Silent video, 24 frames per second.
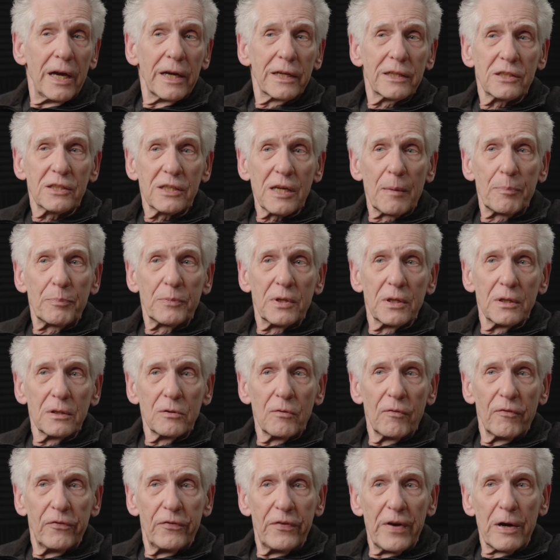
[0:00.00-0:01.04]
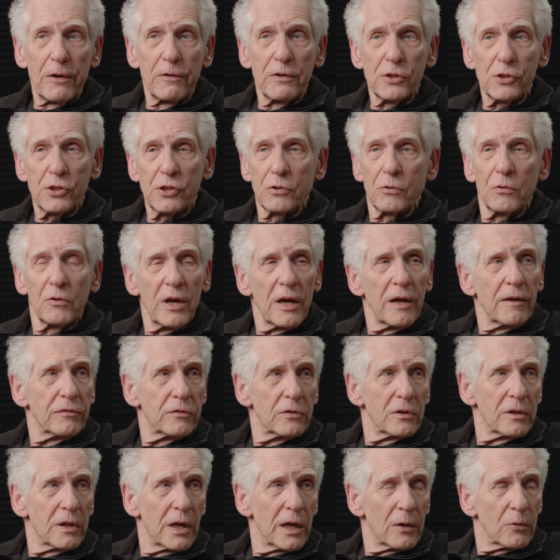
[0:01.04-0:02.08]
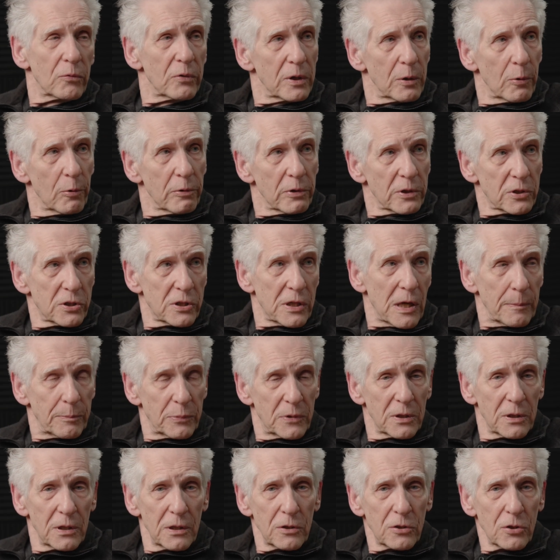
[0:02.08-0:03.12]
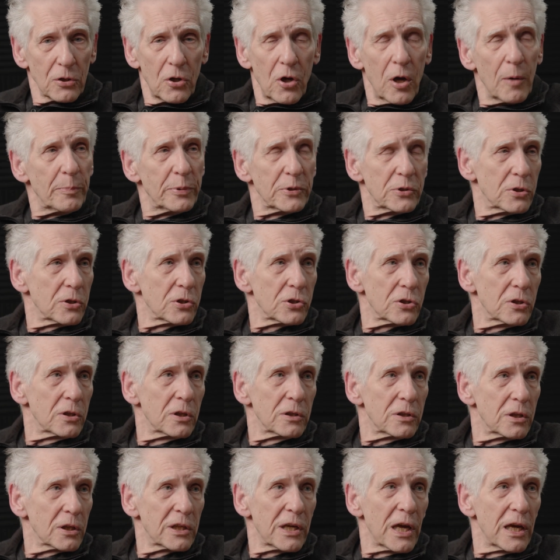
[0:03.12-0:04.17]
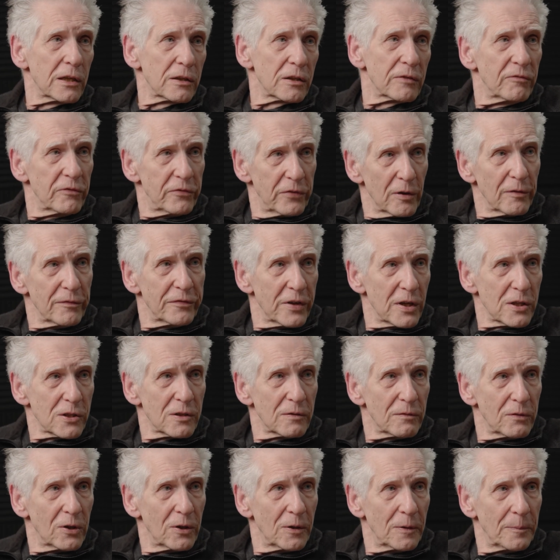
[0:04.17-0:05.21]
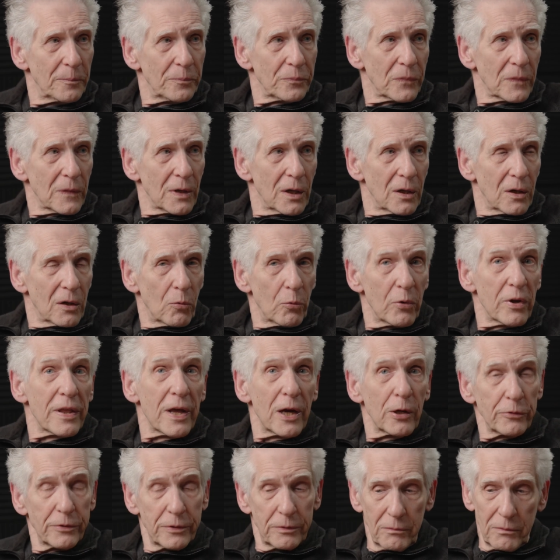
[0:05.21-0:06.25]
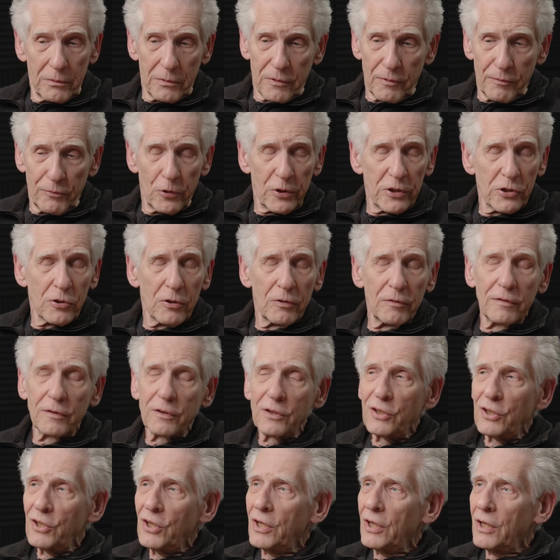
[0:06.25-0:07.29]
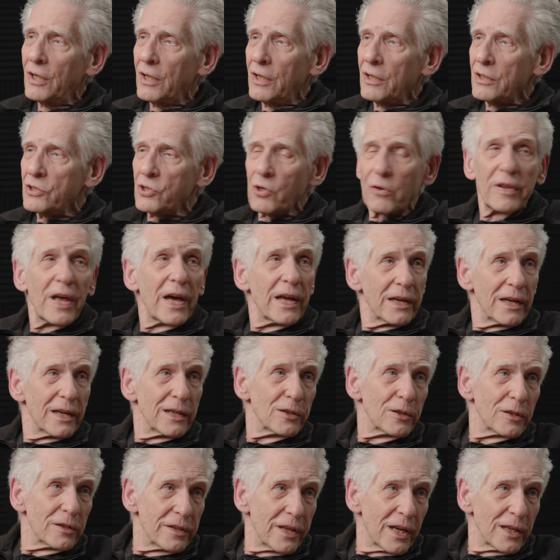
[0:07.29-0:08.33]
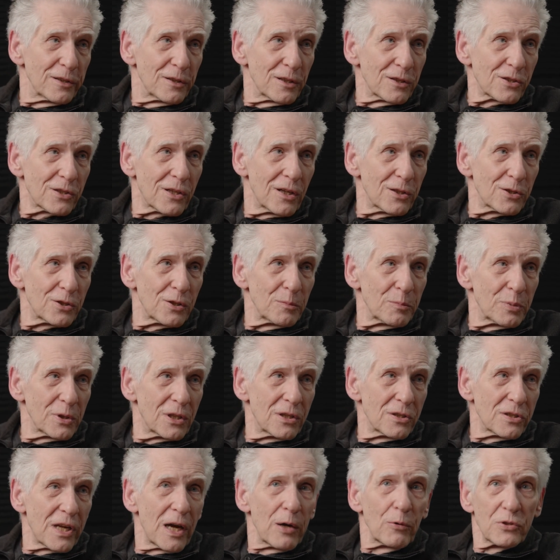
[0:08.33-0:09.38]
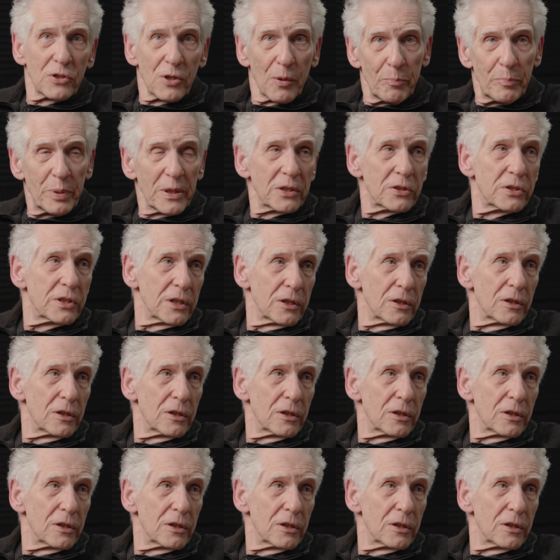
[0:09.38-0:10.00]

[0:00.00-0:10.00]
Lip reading: Except that very soon after that, we were accepted into competition at the Cannes Film Festival without the voiceover. So that ended that discussion because that was a big deal.